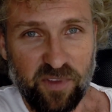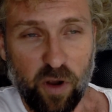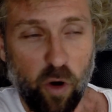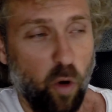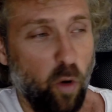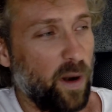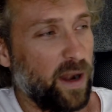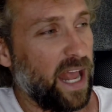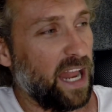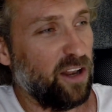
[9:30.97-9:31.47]

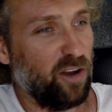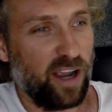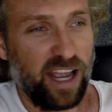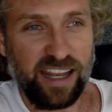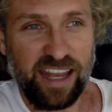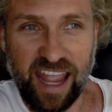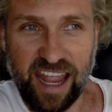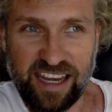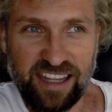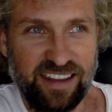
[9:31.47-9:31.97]
or when I look
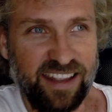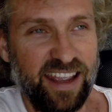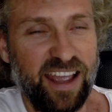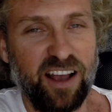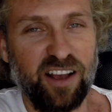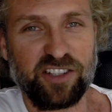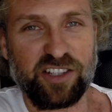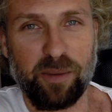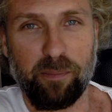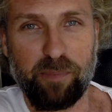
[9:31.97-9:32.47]
at anything
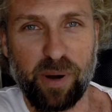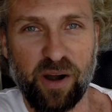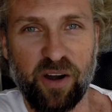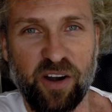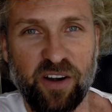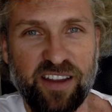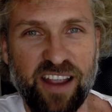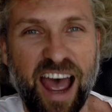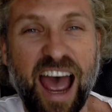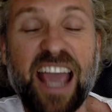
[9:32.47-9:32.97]
else, a
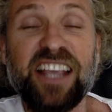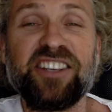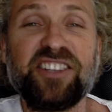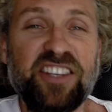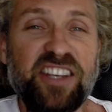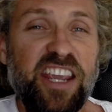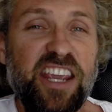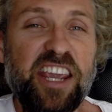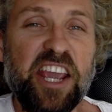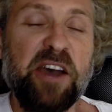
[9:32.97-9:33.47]
bird, I
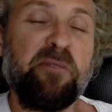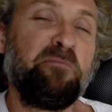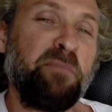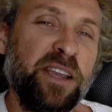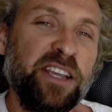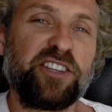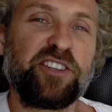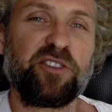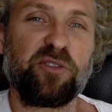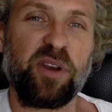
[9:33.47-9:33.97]
see a
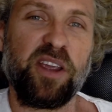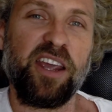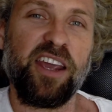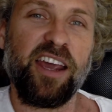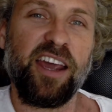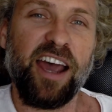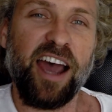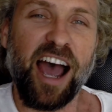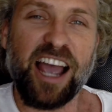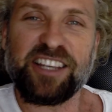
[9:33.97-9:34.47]
mystery.
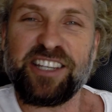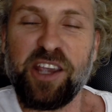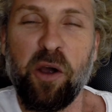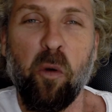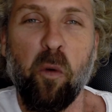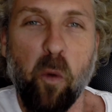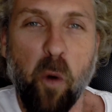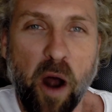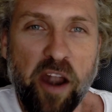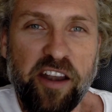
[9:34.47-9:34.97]
I see a
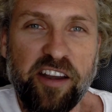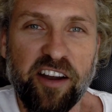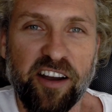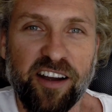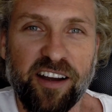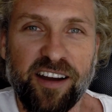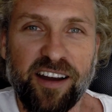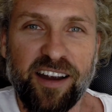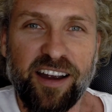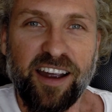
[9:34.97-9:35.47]
wonder.
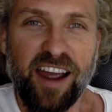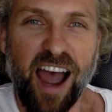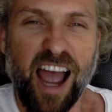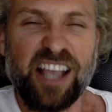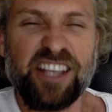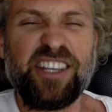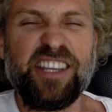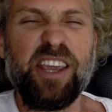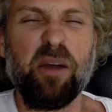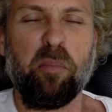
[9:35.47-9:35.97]

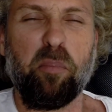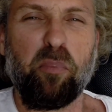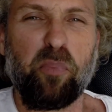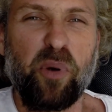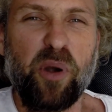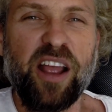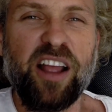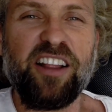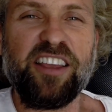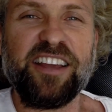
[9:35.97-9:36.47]
I see a
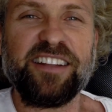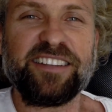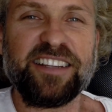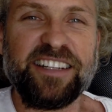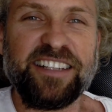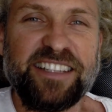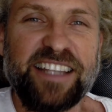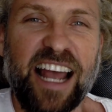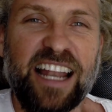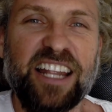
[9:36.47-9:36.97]
brilliant,
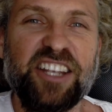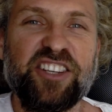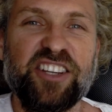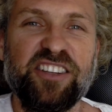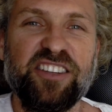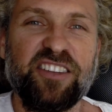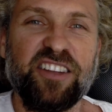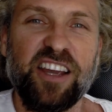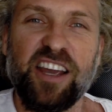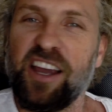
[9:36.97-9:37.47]

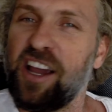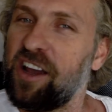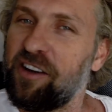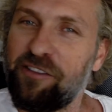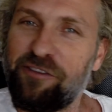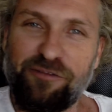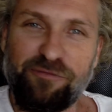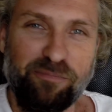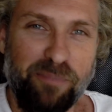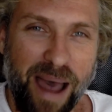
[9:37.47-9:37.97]
intelligent
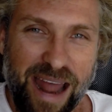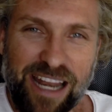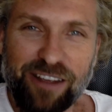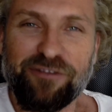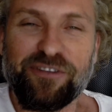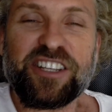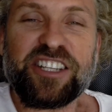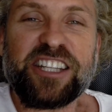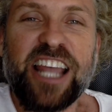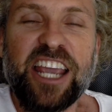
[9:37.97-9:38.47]

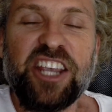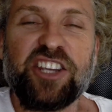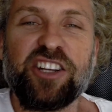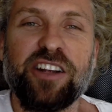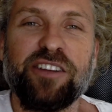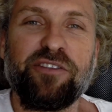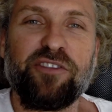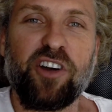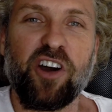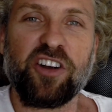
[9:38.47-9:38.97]
manifestation
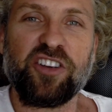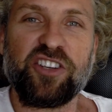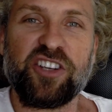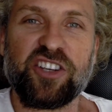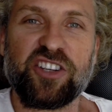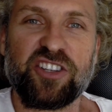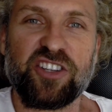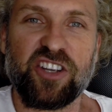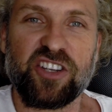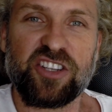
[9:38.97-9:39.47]
of
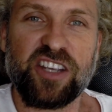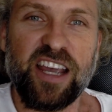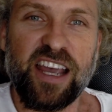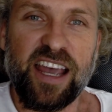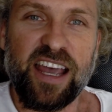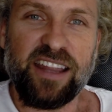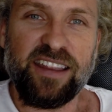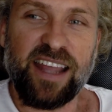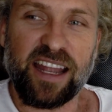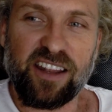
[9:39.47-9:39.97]
consciousness
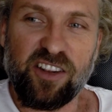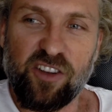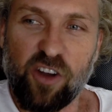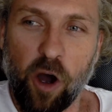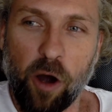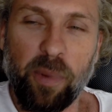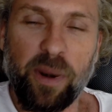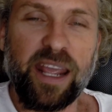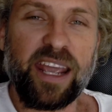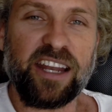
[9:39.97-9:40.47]
that
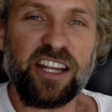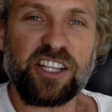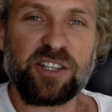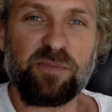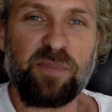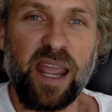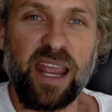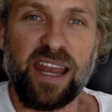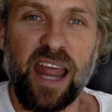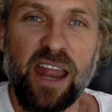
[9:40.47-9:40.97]
nobody can
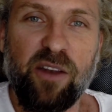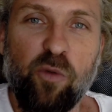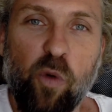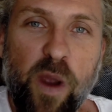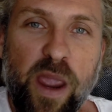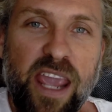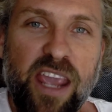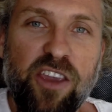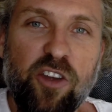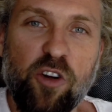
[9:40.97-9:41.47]
explain. And
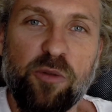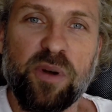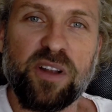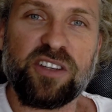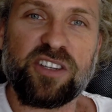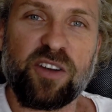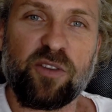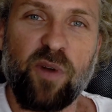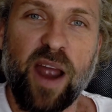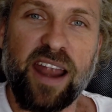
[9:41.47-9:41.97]
we
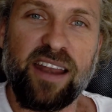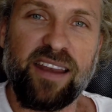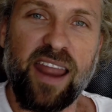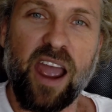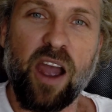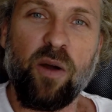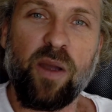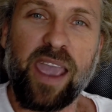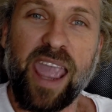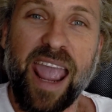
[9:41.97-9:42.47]
humans right
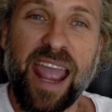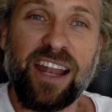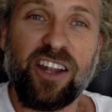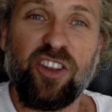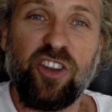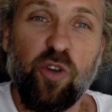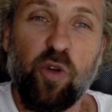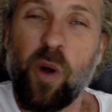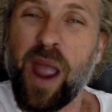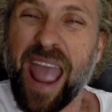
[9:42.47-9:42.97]
now
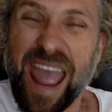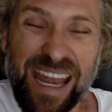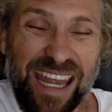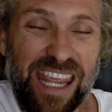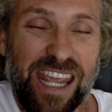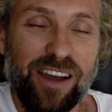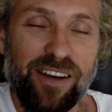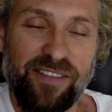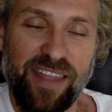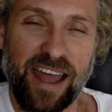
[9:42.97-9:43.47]
can't do
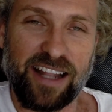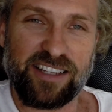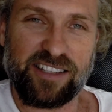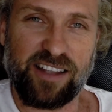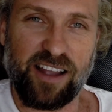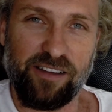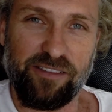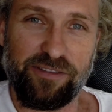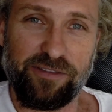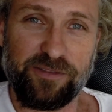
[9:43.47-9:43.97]
any of that
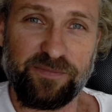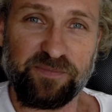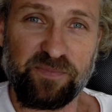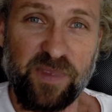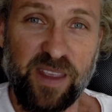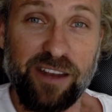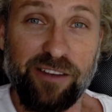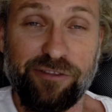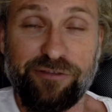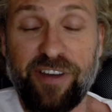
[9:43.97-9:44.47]
stuff.
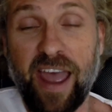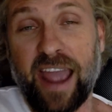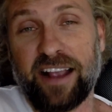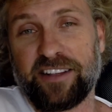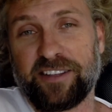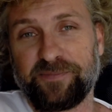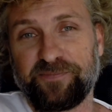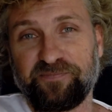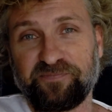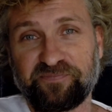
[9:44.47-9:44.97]
In
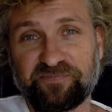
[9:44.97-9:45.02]
fact,